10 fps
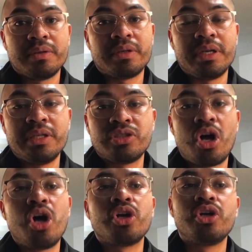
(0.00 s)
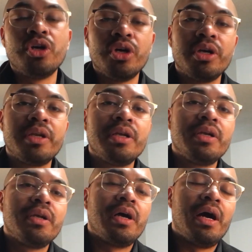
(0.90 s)
Okay, it's all good
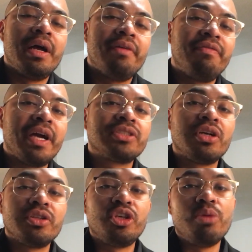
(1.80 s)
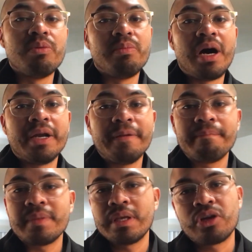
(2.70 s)
effects on the human
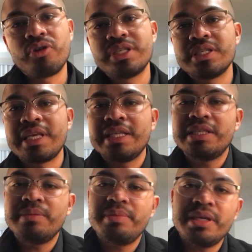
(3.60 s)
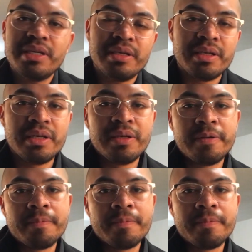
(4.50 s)
body. Increases ATP,